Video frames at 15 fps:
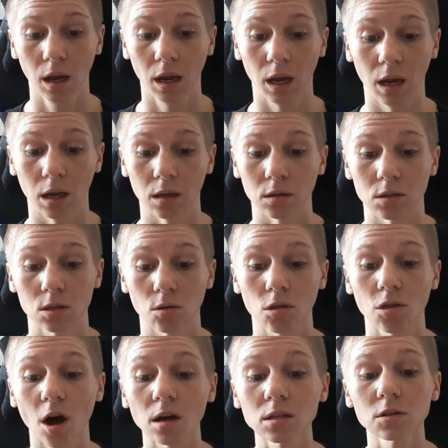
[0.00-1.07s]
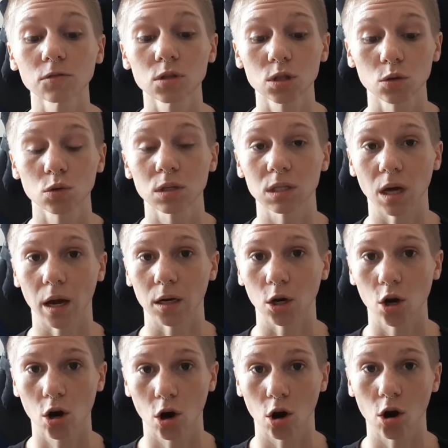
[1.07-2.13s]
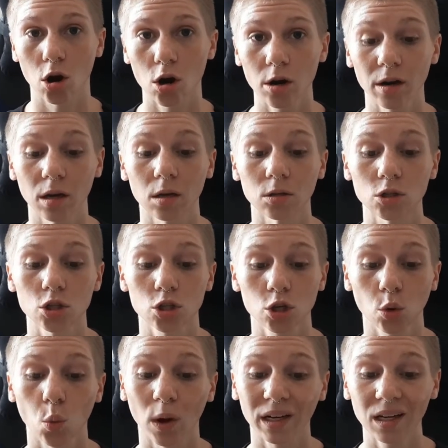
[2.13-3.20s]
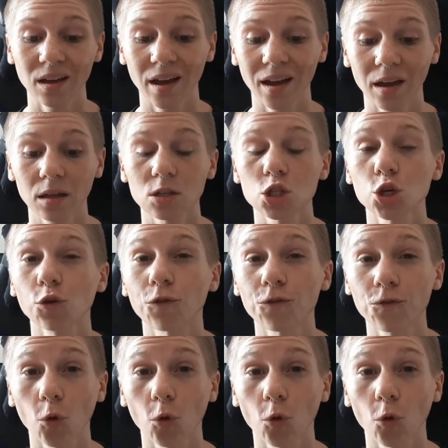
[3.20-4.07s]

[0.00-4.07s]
And so thoughts of suicide occur in 28 to